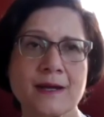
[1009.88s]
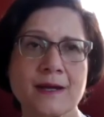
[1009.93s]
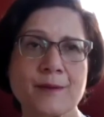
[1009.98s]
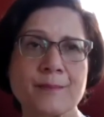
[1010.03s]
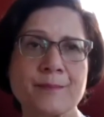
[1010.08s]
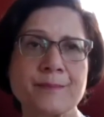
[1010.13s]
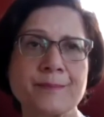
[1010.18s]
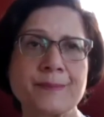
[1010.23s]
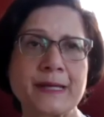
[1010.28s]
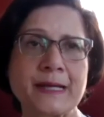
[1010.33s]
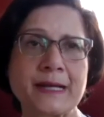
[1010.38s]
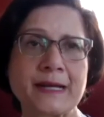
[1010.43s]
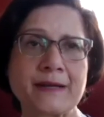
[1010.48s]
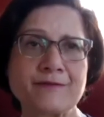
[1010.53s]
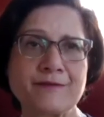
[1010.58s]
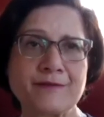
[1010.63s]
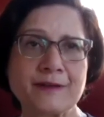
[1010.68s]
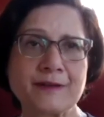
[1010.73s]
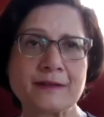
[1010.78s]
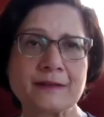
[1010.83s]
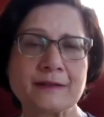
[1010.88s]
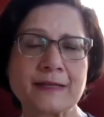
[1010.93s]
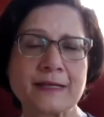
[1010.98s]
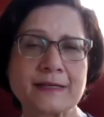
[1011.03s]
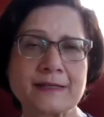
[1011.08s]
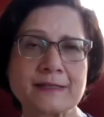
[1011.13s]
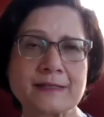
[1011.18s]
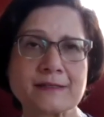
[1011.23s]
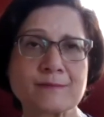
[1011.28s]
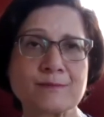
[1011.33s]
But I feel that
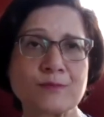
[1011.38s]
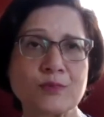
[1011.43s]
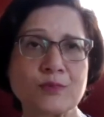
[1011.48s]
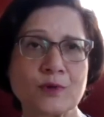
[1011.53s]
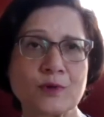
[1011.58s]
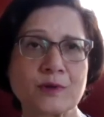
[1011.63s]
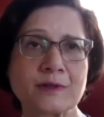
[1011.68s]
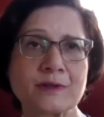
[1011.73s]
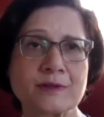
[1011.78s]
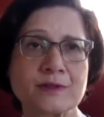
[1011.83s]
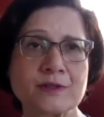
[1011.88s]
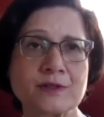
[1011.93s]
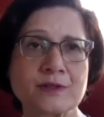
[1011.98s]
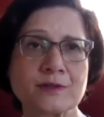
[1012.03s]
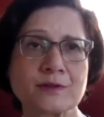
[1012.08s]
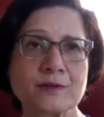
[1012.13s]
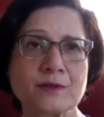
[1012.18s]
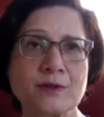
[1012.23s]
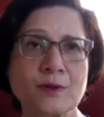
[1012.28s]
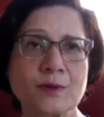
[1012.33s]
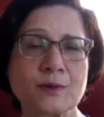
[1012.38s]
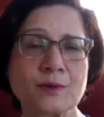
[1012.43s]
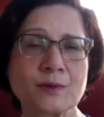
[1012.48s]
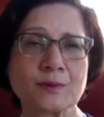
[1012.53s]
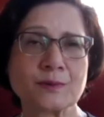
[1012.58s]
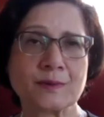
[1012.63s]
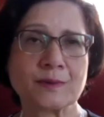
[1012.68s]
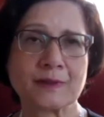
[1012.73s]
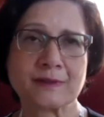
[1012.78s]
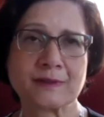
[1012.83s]
it's important to know
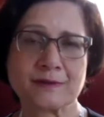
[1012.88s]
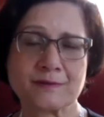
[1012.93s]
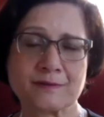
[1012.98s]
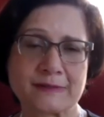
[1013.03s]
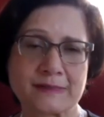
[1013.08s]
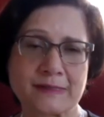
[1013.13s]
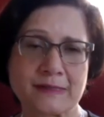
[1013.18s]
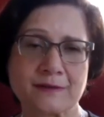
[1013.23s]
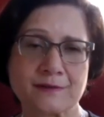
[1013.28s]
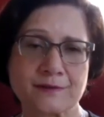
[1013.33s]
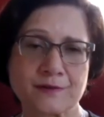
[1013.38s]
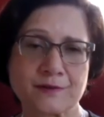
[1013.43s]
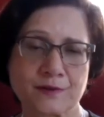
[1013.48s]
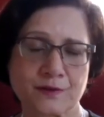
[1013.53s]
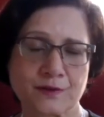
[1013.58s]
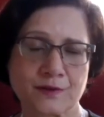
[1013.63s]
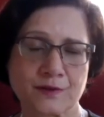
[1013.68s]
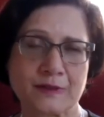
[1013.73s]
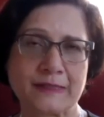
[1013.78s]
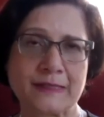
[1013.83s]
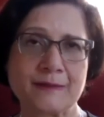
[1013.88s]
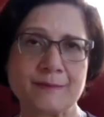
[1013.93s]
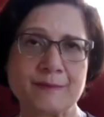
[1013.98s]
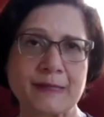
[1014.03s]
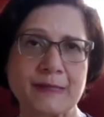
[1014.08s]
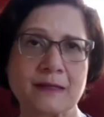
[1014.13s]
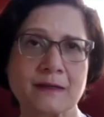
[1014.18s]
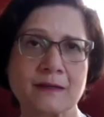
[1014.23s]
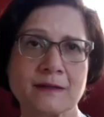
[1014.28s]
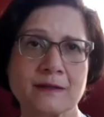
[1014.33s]
the results early
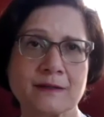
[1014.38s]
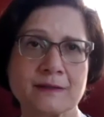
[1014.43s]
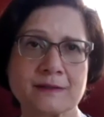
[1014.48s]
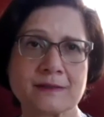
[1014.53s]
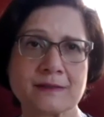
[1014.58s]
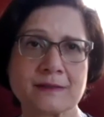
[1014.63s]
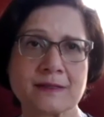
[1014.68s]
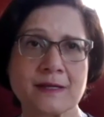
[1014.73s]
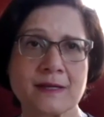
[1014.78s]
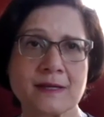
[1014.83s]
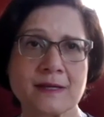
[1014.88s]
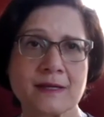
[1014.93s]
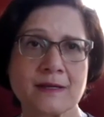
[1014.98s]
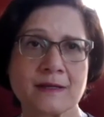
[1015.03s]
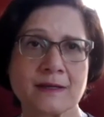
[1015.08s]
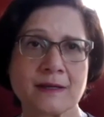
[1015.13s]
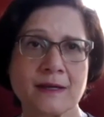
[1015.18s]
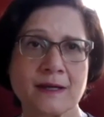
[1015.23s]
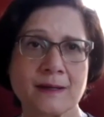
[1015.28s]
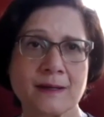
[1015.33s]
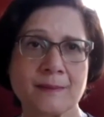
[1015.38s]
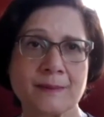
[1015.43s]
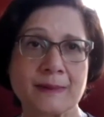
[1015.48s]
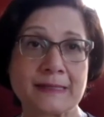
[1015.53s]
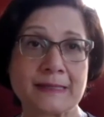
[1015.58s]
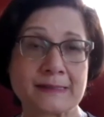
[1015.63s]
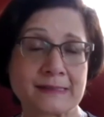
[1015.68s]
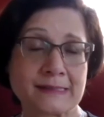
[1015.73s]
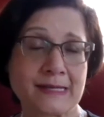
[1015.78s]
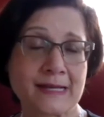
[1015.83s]
because it
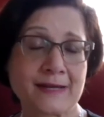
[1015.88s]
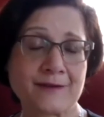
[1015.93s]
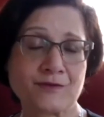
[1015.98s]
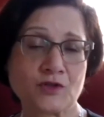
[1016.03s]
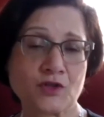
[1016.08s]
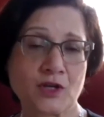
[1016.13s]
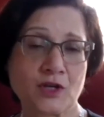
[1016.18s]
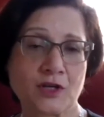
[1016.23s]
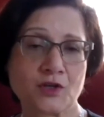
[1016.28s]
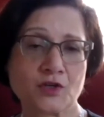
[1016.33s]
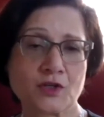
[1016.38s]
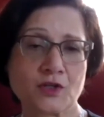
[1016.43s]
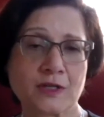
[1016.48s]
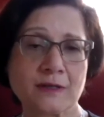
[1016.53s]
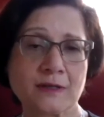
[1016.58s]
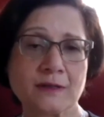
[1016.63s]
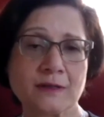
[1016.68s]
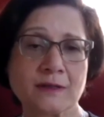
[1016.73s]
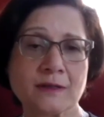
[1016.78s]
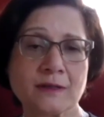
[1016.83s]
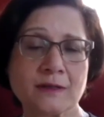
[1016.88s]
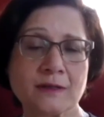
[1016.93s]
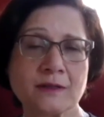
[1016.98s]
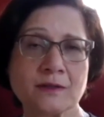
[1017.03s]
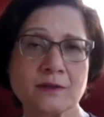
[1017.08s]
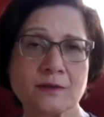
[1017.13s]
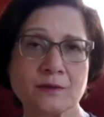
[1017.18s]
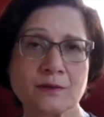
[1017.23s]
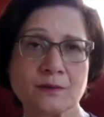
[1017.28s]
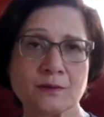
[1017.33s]
is life changing.
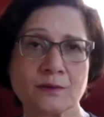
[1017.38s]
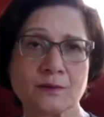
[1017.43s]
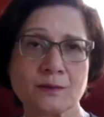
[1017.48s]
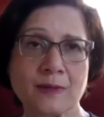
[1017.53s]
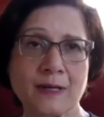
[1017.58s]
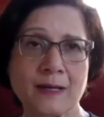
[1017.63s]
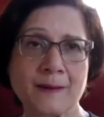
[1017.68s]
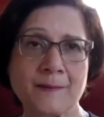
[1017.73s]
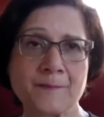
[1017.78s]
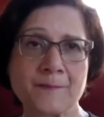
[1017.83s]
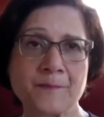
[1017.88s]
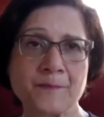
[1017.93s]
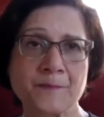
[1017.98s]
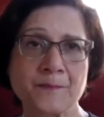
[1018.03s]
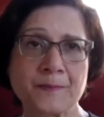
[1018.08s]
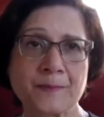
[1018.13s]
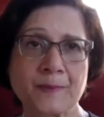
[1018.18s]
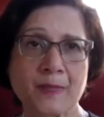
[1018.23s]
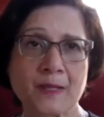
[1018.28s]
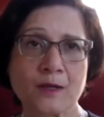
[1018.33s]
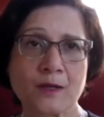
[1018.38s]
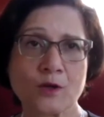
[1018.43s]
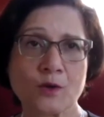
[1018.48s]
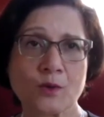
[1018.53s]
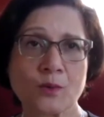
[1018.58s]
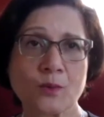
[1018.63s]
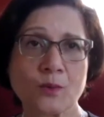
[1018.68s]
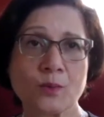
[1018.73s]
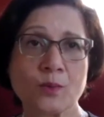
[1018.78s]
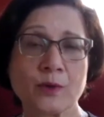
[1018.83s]
You
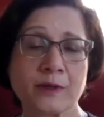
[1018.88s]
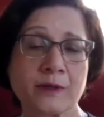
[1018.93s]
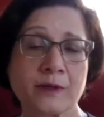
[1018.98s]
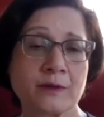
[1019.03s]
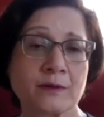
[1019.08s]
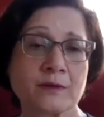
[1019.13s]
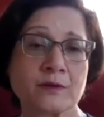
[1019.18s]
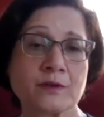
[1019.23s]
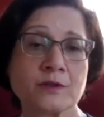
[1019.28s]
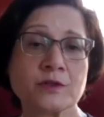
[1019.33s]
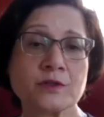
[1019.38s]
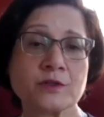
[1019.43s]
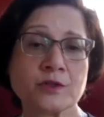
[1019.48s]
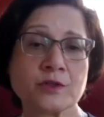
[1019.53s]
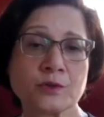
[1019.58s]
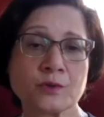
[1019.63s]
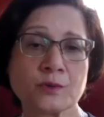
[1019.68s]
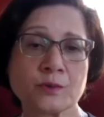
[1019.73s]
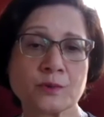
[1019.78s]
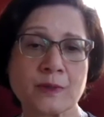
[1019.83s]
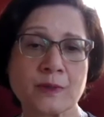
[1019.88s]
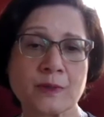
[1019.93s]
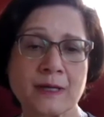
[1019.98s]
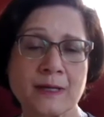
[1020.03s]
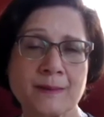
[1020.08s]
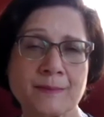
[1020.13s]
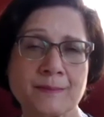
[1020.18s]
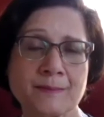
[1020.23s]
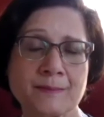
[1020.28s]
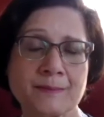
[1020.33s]
wouldn't do
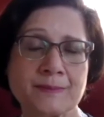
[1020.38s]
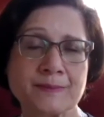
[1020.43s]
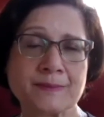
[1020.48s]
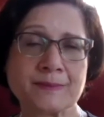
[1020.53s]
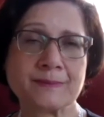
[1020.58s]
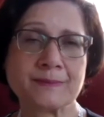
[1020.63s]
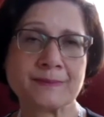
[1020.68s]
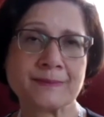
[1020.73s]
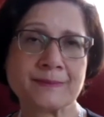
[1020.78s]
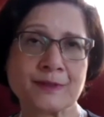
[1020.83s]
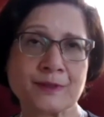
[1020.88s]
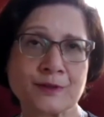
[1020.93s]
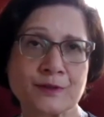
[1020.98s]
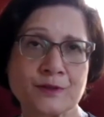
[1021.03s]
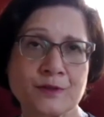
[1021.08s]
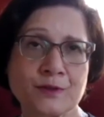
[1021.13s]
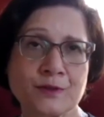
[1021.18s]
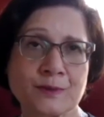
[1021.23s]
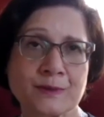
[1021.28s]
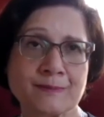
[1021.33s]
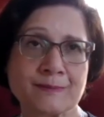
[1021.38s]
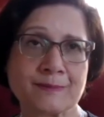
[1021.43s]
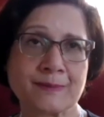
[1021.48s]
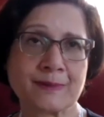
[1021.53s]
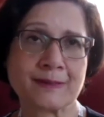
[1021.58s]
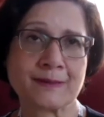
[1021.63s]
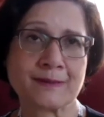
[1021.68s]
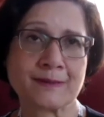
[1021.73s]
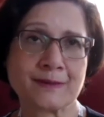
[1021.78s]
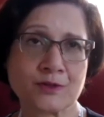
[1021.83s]

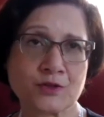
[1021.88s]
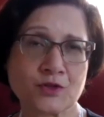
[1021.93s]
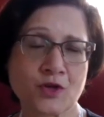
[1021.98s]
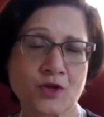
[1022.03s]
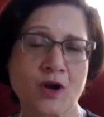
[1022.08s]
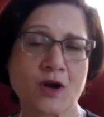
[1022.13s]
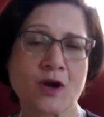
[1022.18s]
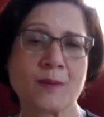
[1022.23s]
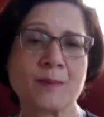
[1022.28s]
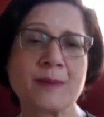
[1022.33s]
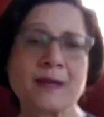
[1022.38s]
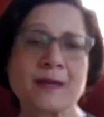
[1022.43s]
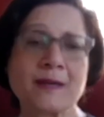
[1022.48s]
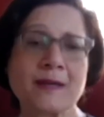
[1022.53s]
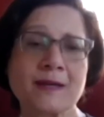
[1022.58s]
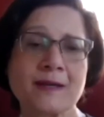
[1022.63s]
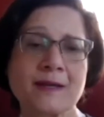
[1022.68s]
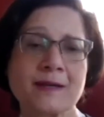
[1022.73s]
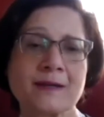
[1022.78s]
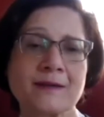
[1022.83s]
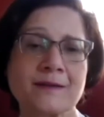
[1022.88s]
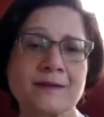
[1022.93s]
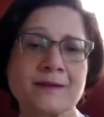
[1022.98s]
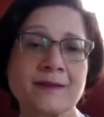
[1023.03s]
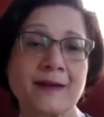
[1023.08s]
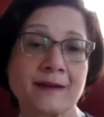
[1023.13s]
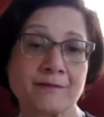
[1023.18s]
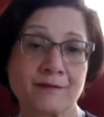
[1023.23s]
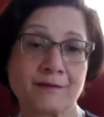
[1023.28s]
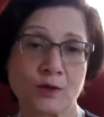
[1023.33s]
a job
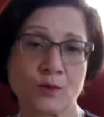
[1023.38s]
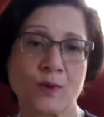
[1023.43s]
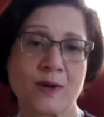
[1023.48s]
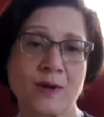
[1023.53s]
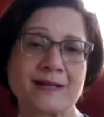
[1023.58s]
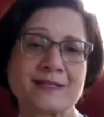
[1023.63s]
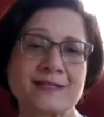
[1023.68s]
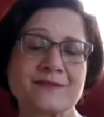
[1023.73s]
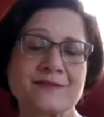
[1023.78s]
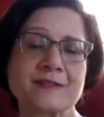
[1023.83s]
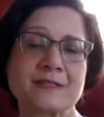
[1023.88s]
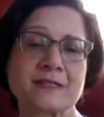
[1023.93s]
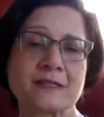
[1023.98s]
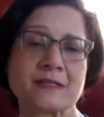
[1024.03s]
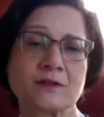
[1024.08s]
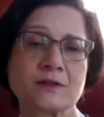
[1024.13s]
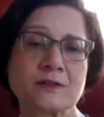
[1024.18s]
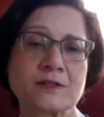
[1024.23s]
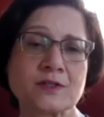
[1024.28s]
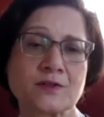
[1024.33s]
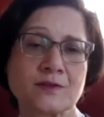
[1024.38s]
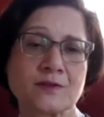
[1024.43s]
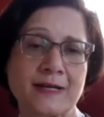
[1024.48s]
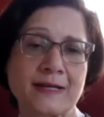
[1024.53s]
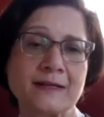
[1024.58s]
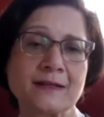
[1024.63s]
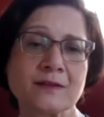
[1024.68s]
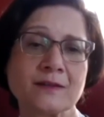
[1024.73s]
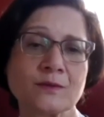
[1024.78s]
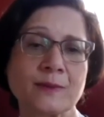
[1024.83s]
that requires physical
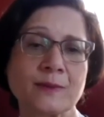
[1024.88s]
strength when